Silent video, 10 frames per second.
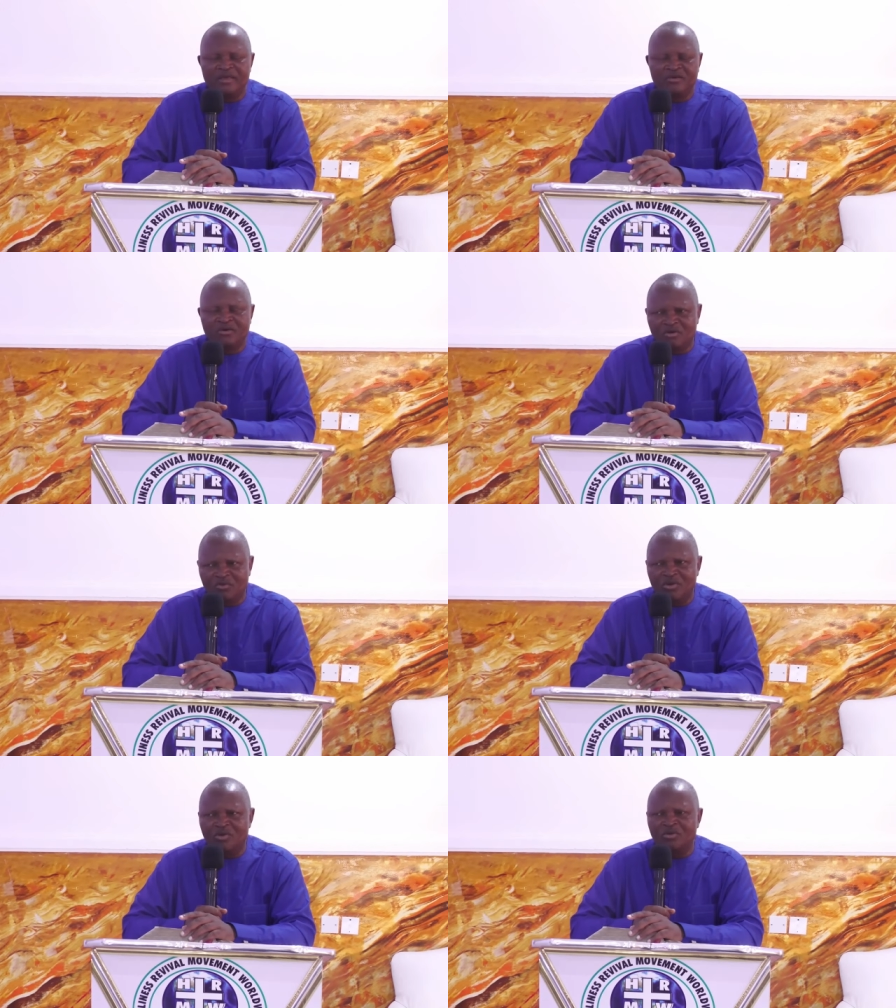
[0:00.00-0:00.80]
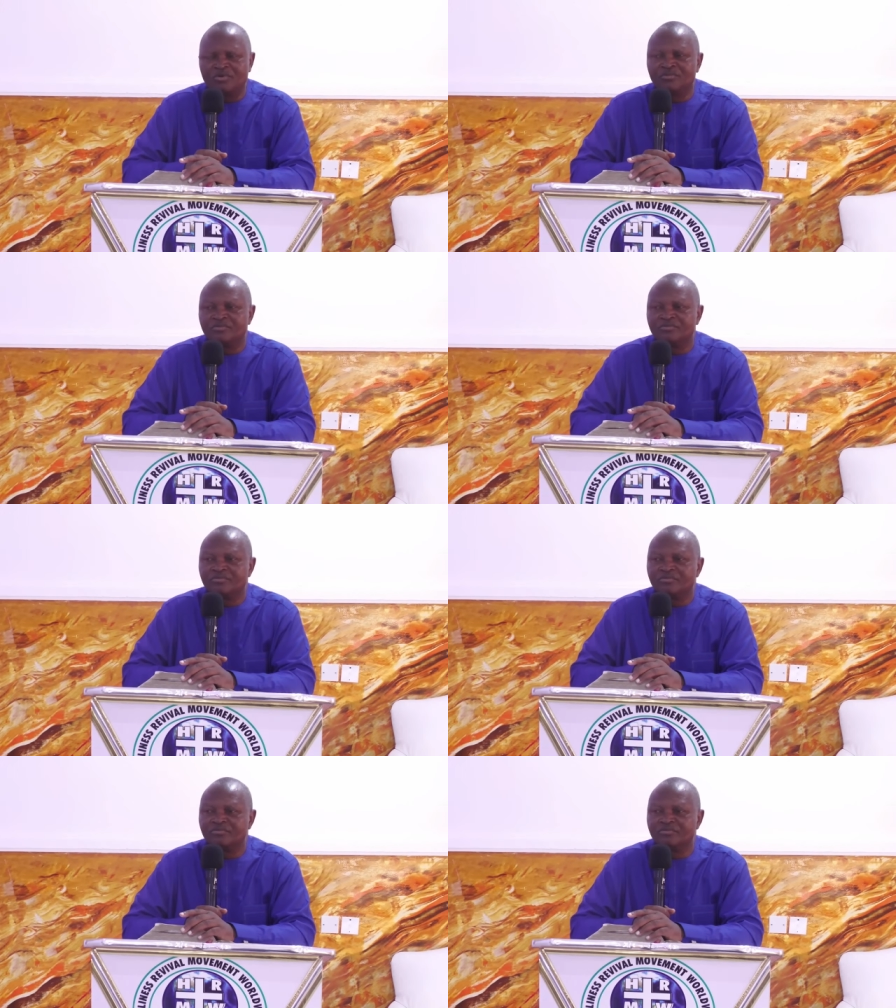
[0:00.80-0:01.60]
God will know.
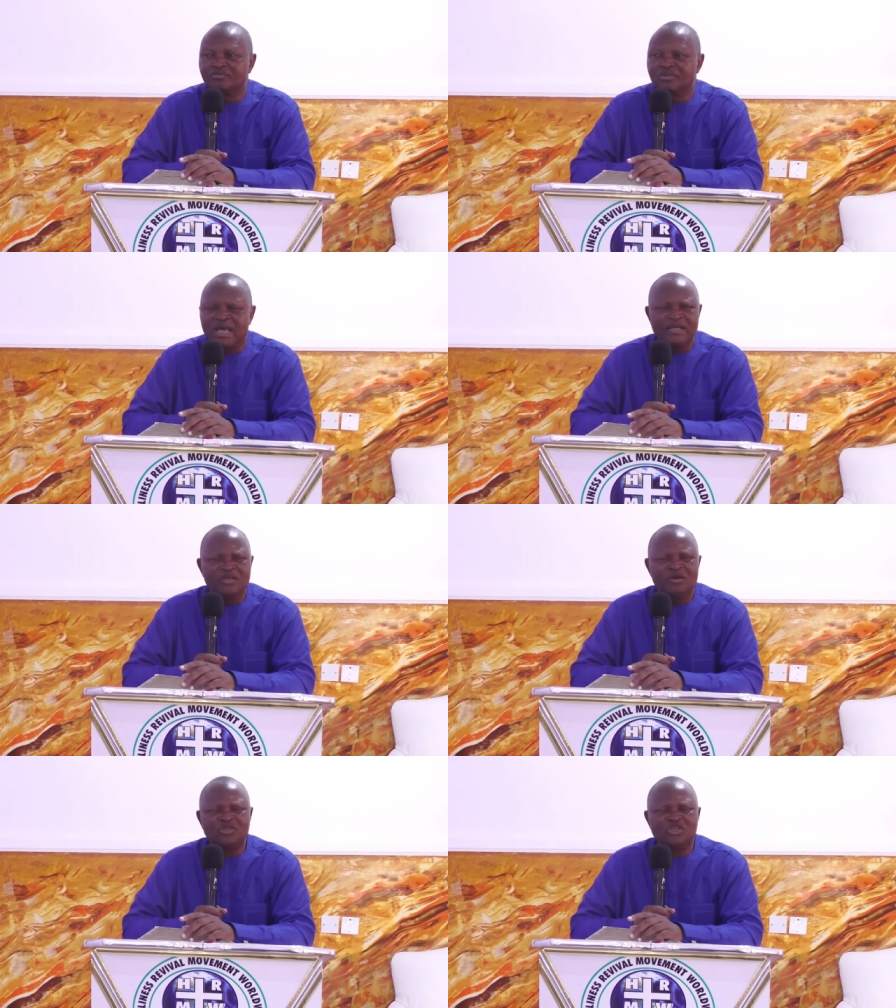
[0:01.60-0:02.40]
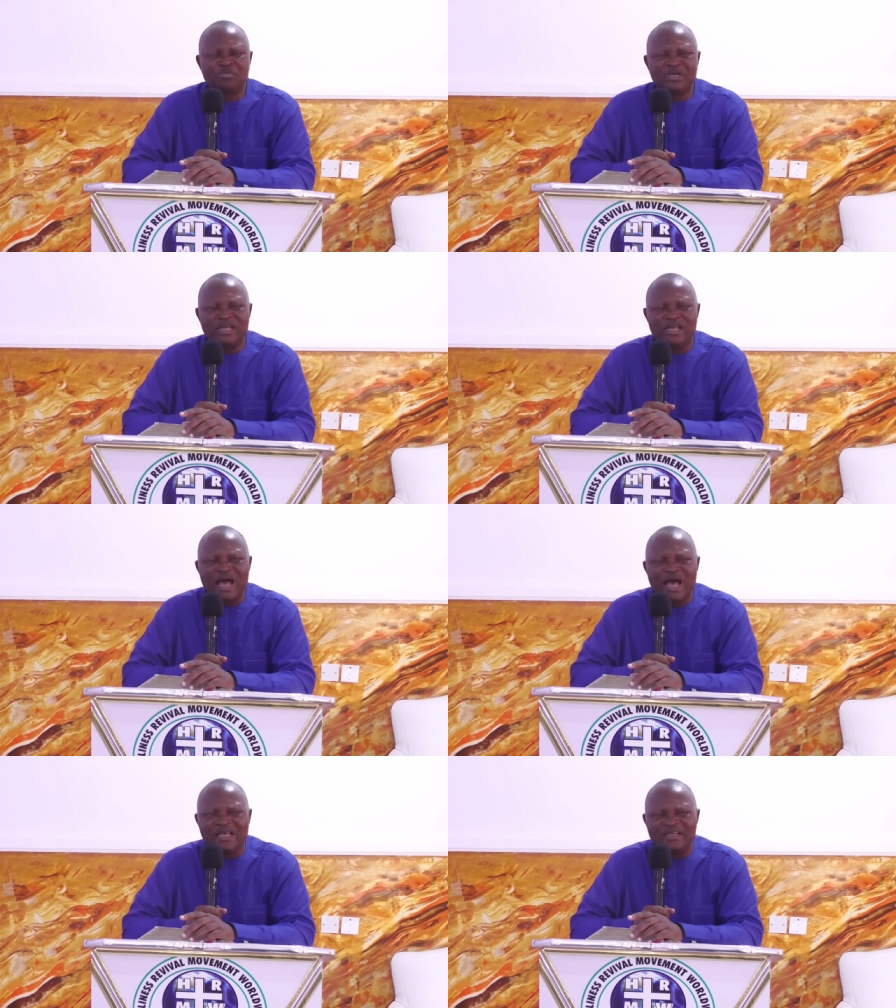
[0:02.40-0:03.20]
Don't speak
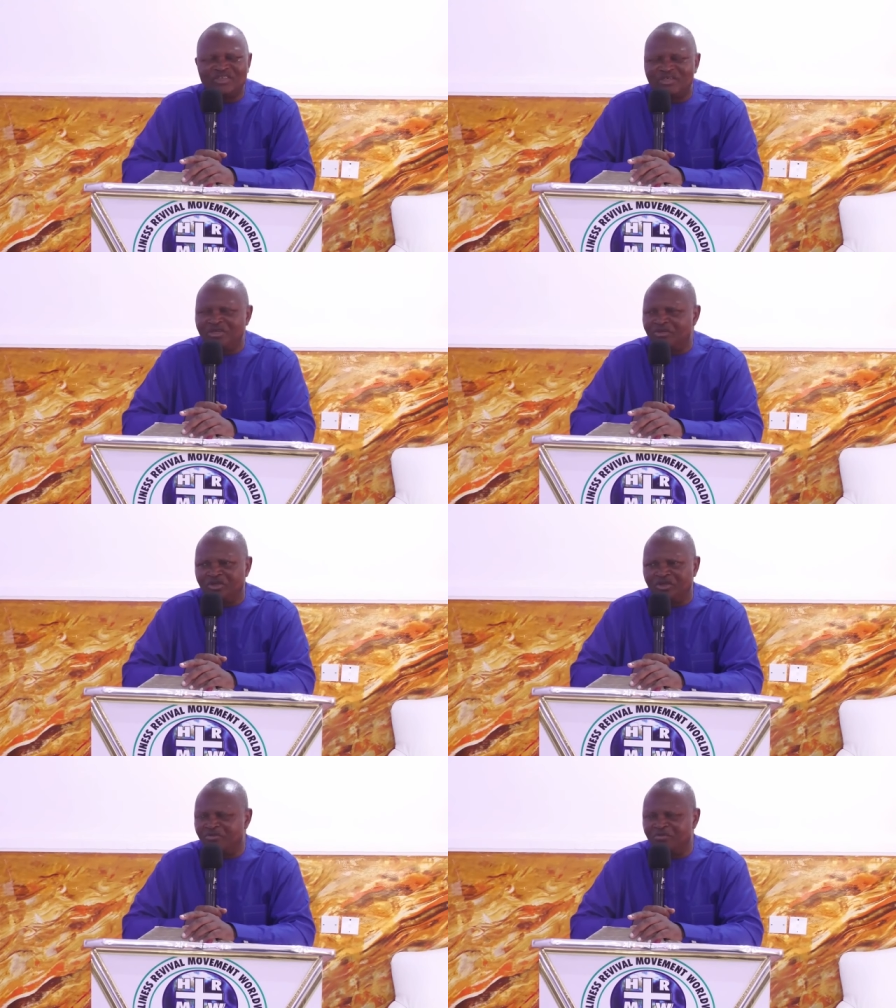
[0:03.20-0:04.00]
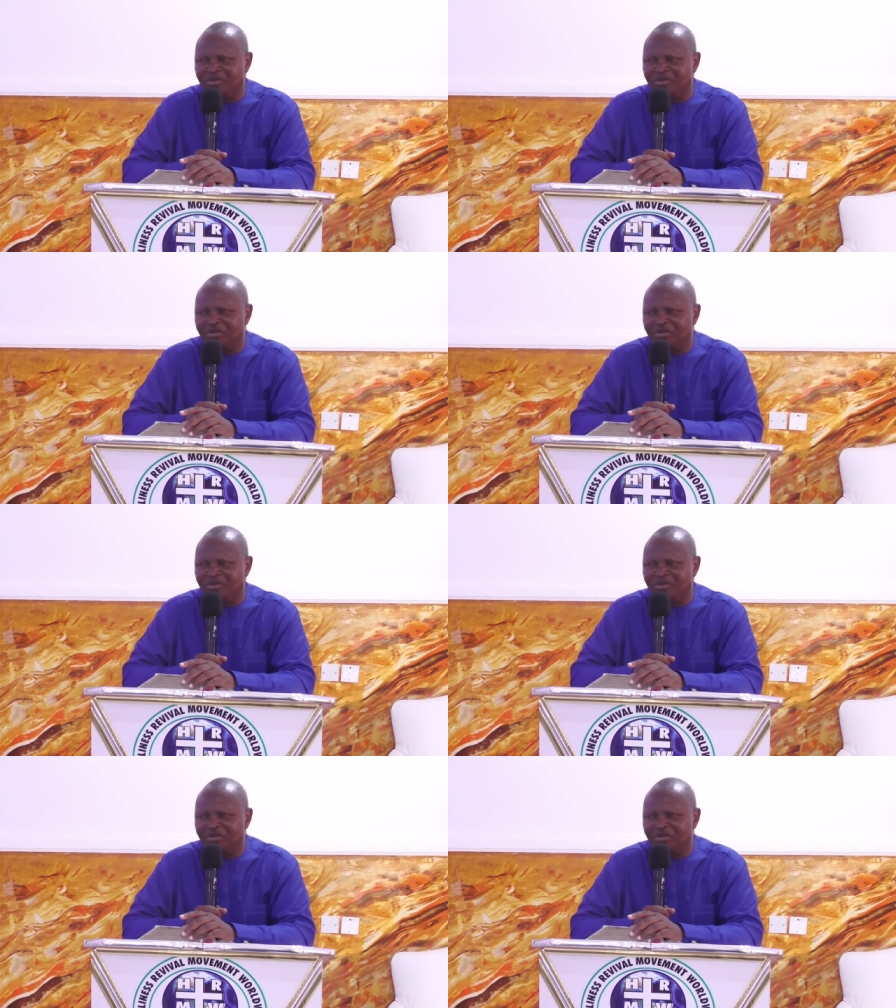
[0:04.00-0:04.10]
lies in judgment.